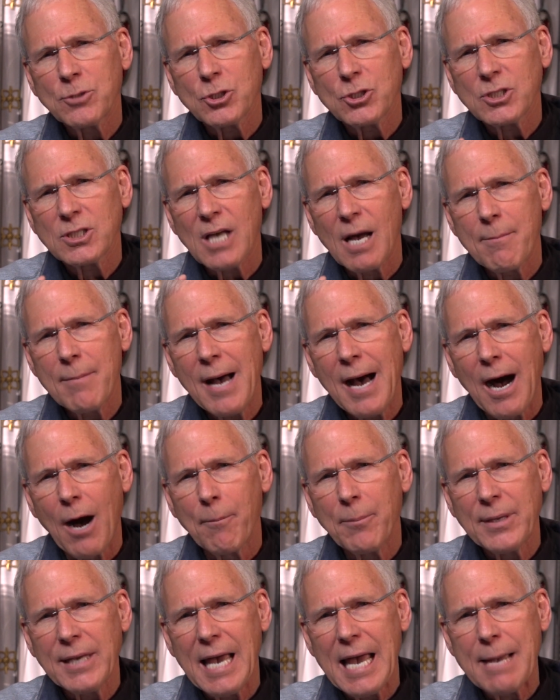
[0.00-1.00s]
to somehow
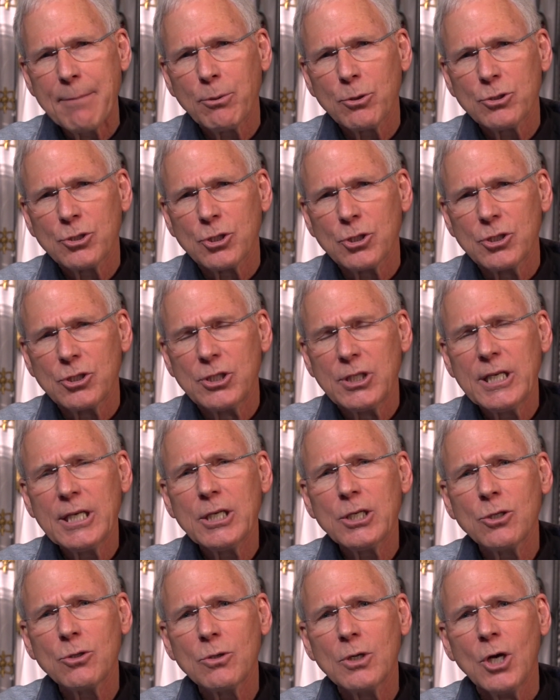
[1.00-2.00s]
be able to
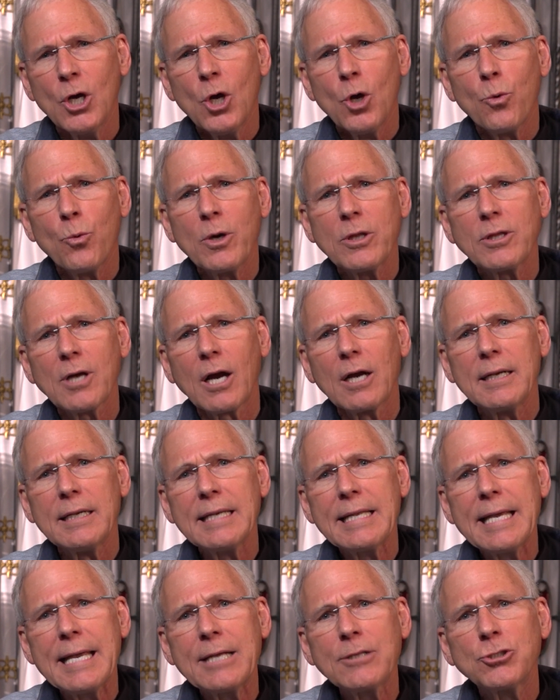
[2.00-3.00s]
deal with our
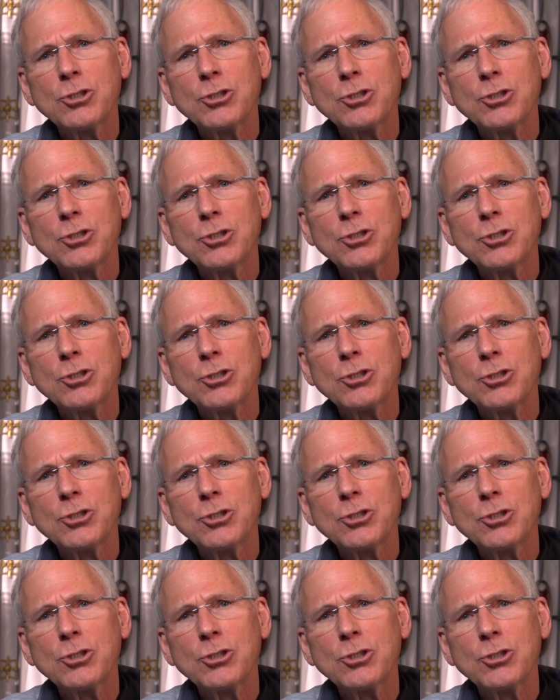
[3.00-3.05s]
need